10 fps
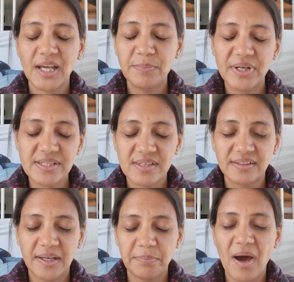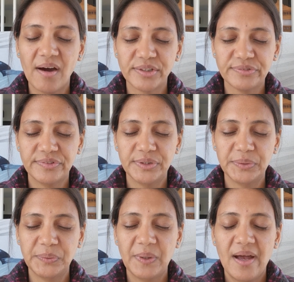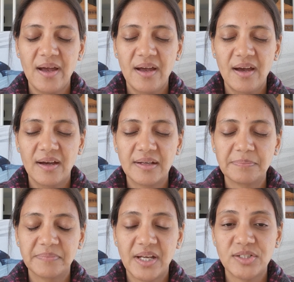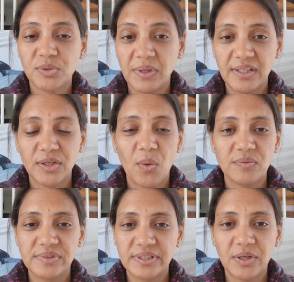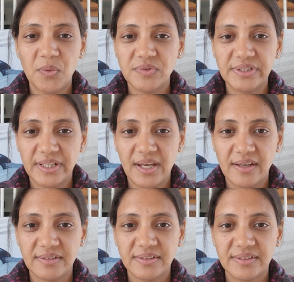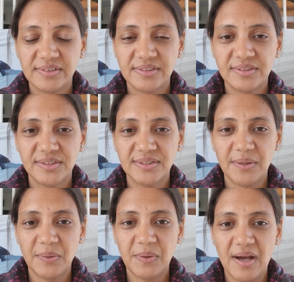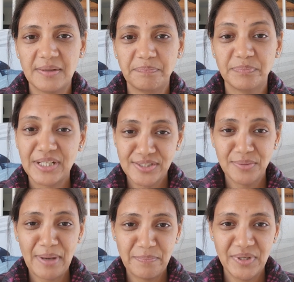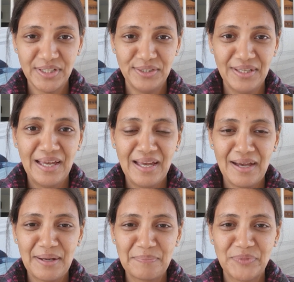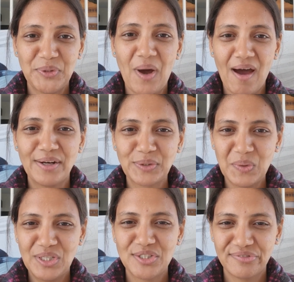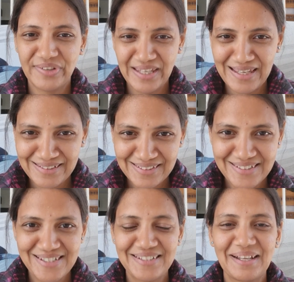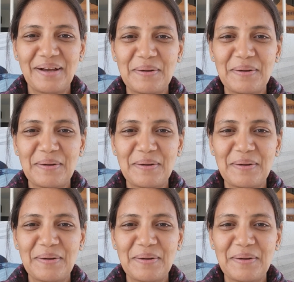embracing that part of you, and doing it over and over again. So please remember, you are going to forget it.